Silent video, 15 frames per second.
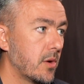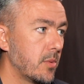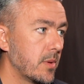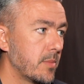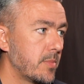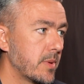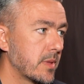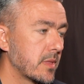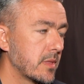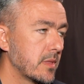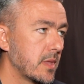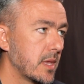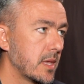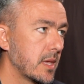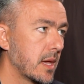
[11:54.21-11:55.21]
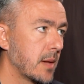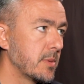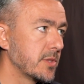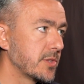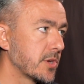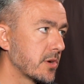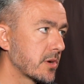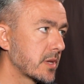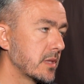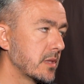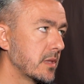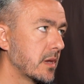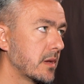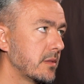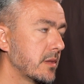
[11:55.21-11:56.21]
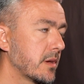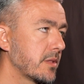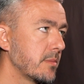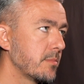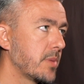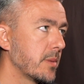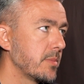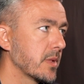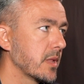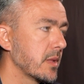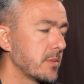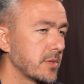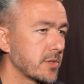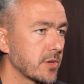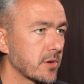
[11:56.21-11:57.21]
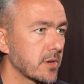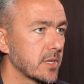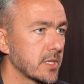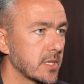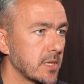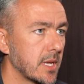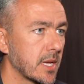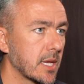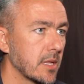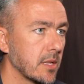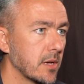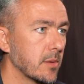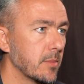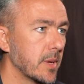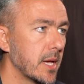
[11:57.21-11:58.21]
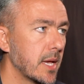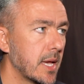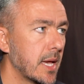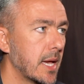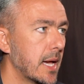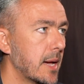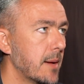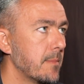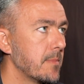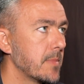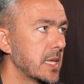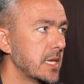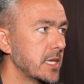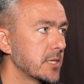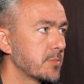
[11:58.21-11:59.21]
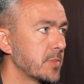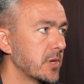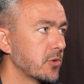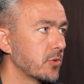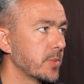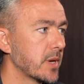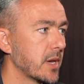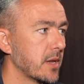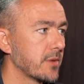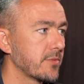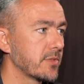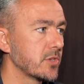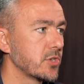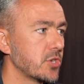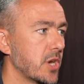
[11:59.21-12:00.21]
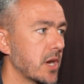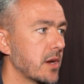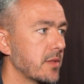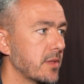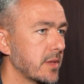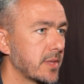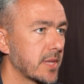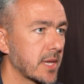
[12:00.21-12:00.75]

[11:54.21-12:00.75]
No, I've been talking, nothing publicly. I've been talking to Nick a little bit. He's been open enough to share that